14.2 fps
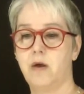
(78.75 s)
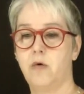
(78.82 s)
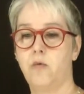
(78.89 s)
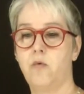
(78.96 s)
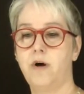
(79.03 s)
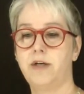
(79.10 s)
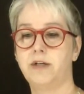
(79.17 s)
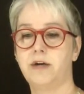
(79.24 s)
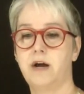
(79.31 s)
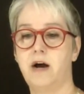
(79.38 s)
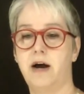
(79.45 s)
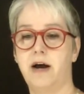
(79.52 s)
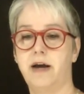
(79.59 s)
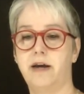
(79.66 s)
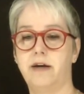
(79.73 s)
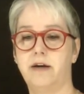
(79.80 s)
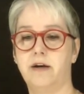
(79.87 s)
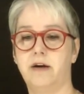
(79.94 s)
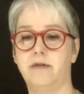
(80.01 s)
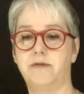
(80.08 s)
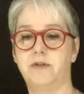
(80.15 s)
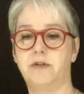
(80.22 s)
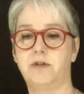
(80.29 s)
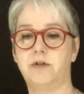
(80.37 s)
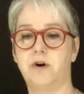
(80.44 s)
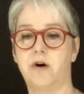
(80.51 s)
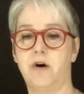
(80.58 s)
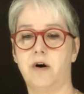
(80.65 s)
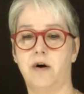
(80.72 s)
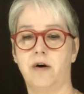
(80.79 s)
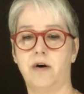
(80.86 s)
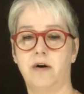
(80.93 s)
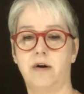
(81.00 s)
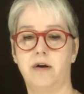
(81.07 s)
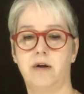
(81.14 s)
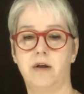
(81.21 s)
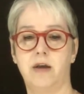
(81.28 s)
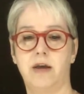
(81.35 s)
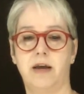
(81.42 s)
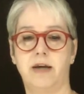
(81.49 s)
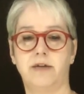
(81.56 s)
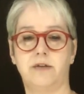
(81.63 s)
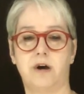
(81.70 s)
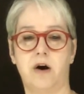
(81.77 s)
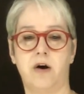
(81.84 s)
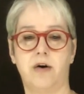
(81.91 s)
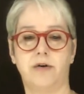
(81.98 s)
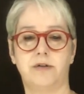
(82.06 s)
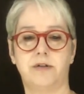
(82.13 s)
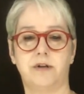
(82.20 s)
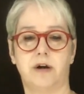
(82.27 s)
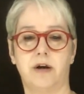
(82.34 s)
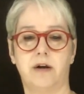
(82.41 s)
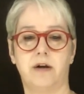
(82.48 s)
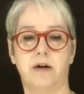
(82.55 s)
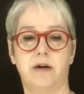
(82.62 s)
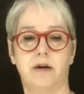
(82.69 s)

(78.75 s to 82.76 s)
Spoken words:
what kind of star is our sun?